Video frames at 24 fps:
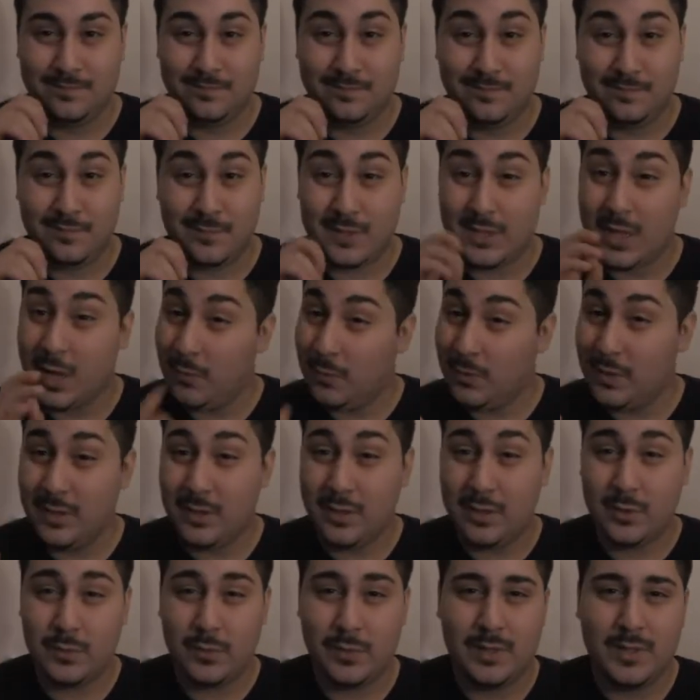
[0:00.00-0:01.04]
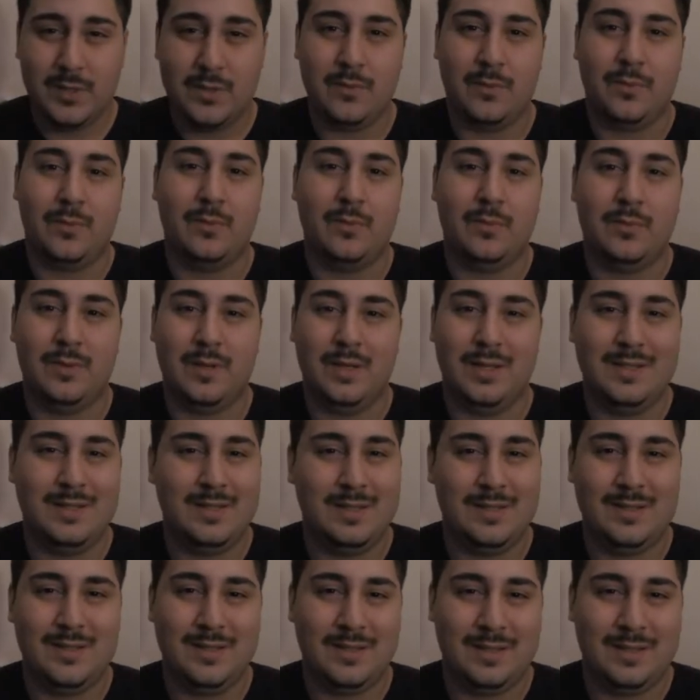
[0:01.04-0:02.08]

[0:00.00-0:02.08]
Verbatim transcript: it's not really a good one either. It's